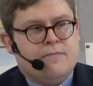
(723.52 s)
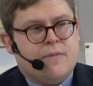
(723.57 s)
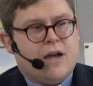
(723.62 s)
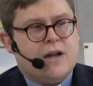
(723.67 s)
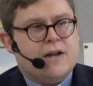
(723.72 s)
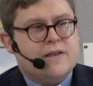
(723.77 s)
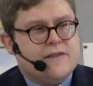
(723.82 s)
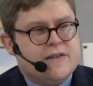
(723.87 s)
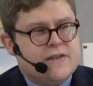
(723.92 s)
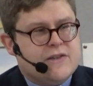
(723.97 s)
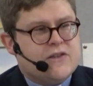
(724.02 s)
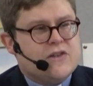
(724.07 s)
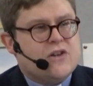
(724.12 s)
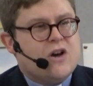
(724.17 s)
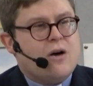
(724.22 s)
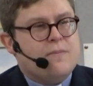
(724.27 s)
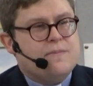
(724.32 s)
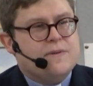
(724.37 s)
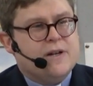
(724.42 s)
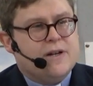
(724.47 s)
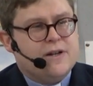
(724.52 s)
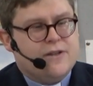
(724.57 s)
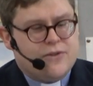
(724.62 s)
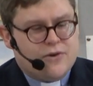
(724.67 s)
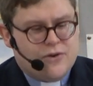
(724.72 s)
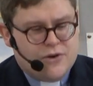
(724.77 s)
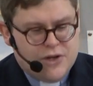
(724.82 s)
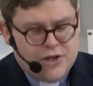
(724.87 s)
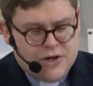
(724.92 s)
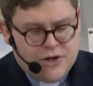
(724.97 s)
And as he stopped and he
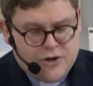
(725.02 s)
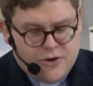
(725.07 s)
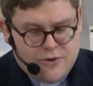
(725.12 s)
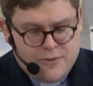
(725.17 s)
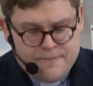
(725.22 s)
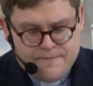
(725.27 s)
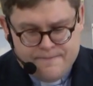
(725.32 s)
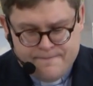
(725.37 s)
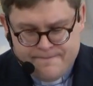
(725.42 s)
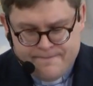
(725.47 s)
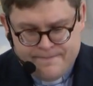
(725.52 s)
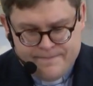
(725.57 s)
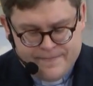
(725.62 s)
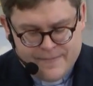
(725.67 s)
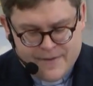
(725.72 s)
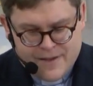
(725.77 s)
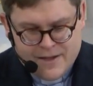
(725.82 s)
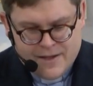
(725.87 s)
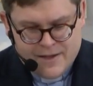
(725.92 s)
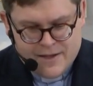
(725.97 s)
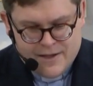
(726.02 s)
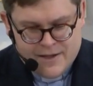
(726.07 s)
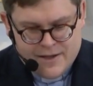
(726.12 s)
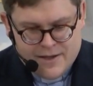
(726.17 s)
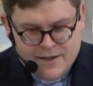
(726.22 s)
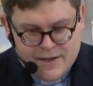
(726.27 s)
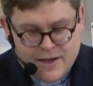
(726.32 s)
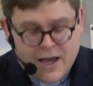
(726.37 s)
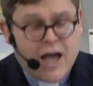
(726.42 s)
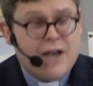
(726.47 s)
thought, you know,
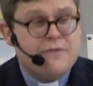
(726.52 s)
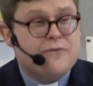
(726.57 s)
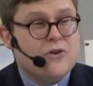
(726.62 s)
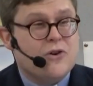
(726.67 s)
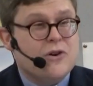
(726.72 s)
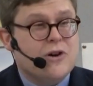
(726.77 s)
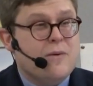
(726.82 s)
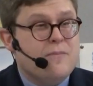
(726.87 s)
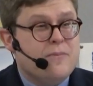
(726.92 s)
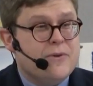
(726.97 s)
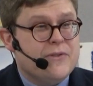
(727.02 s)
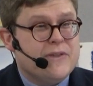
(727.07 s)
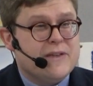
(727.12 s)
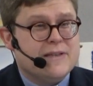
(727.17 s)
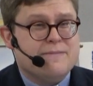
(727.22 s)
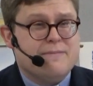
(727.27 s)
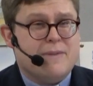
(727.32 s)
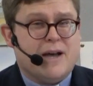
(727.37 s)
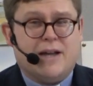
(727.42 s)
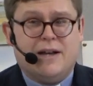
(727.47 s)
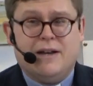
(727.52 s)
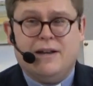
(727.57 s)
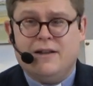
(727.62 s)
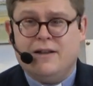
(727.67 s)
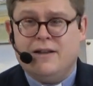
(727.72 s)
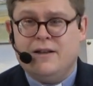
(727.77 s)
I've grown up with this man.